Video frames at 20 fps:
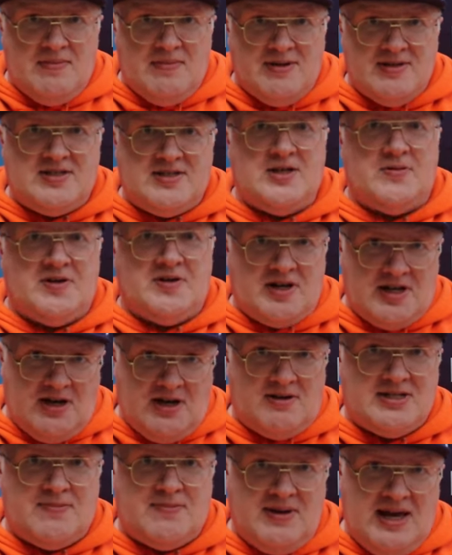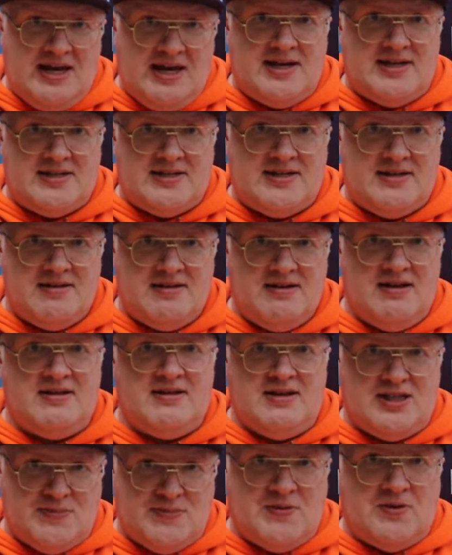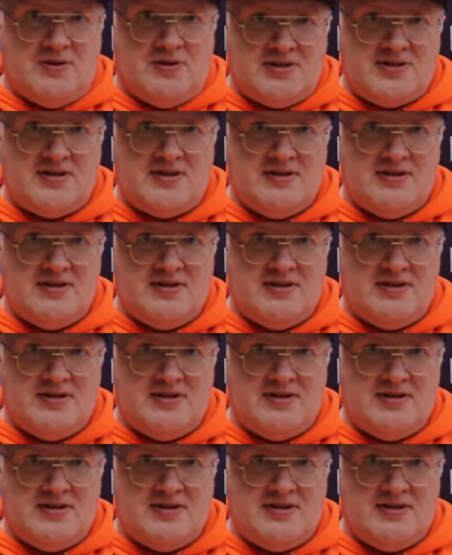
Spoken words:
but still with a goal to make it in this sport.